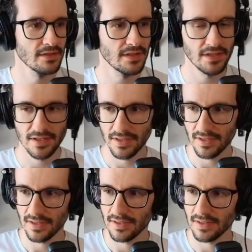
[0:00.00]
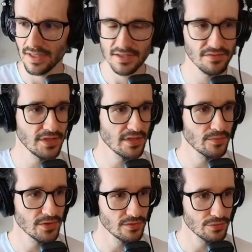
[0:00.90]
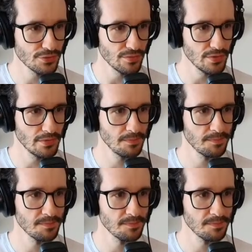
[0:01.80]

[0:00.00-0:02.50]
And the last thing I wanted to show you,